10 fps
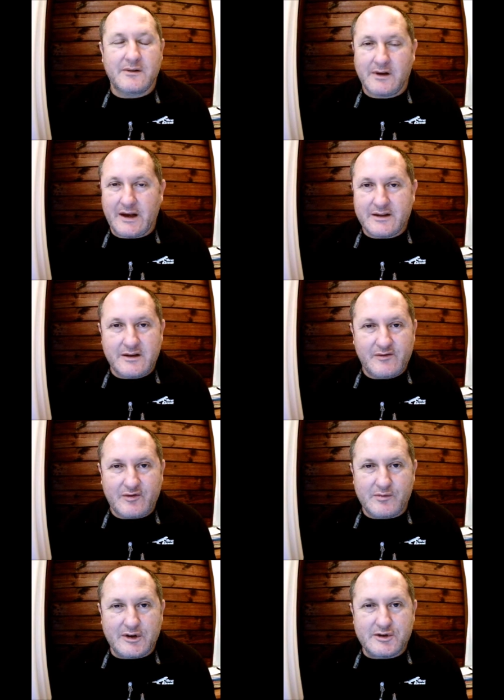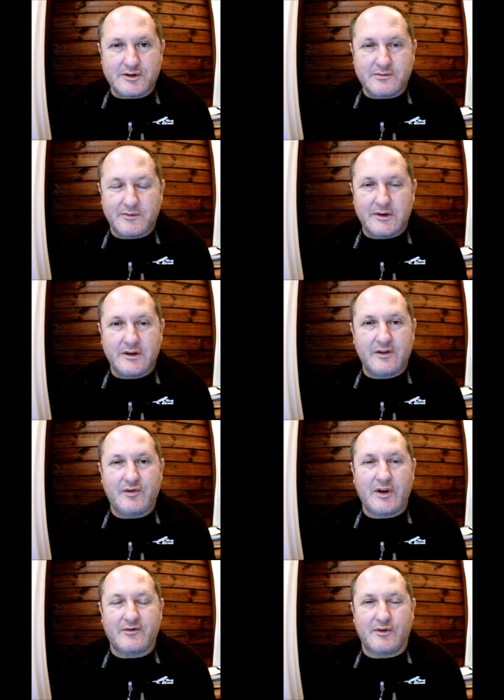gather information if
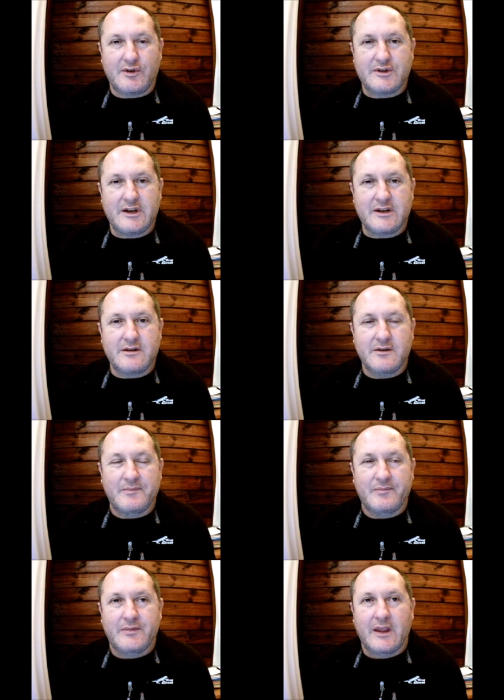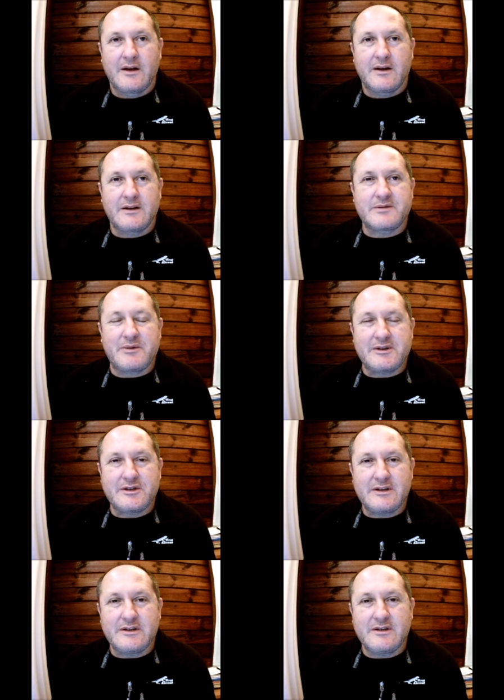you have not yet
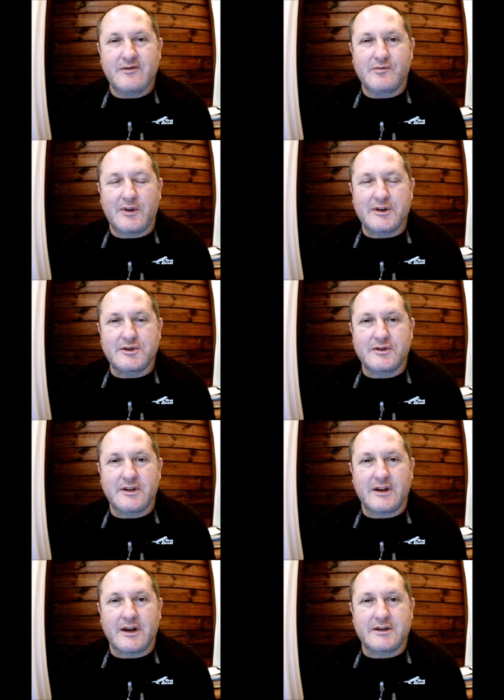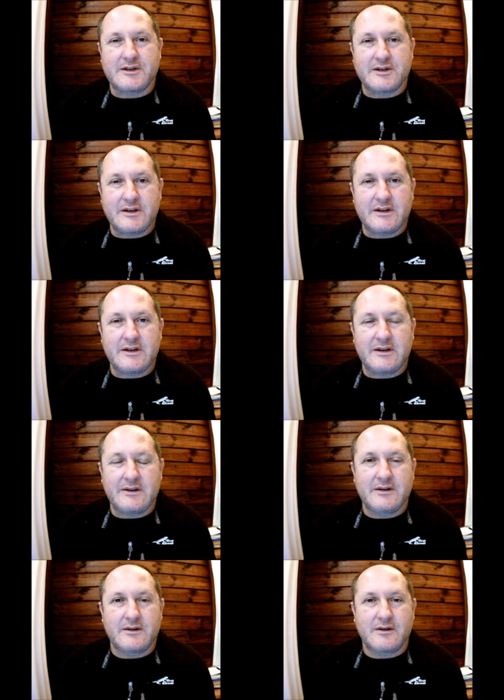especially the information that i share
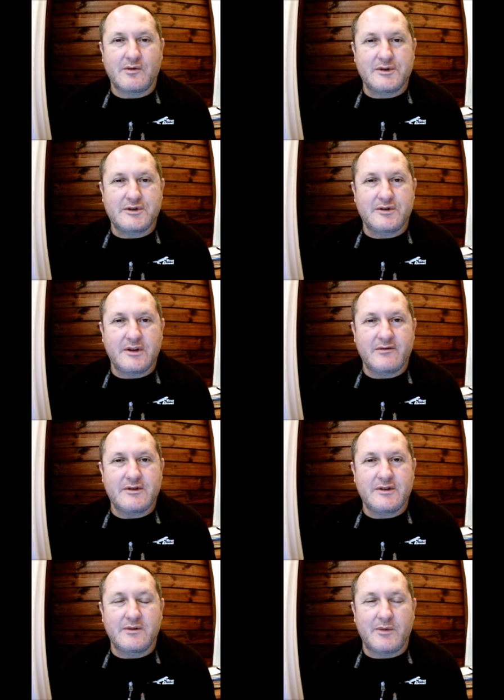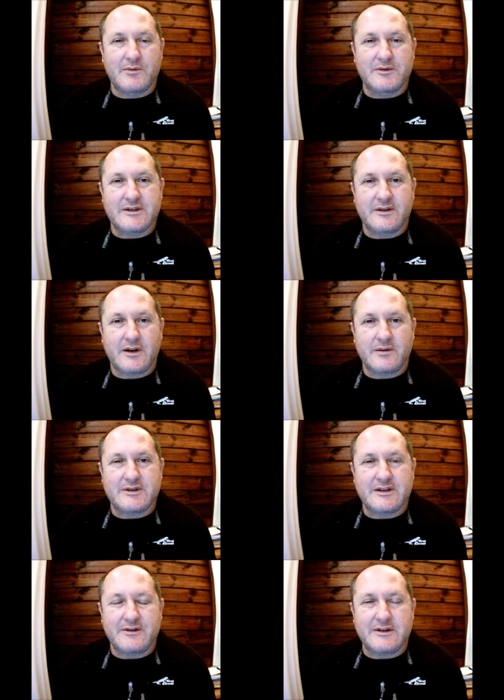in the question everything and moments in time
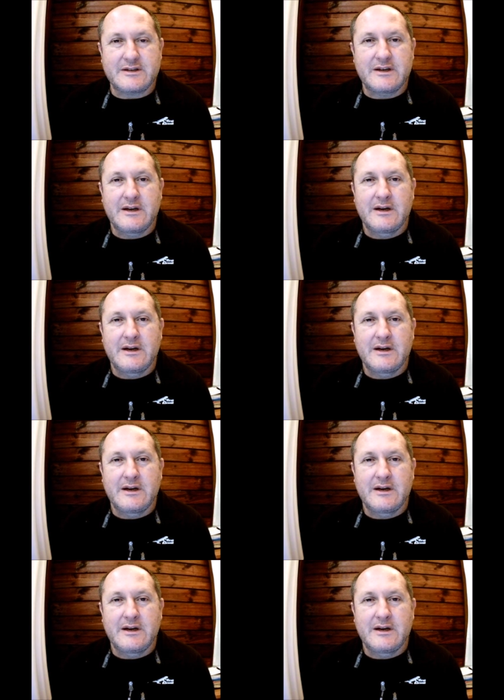series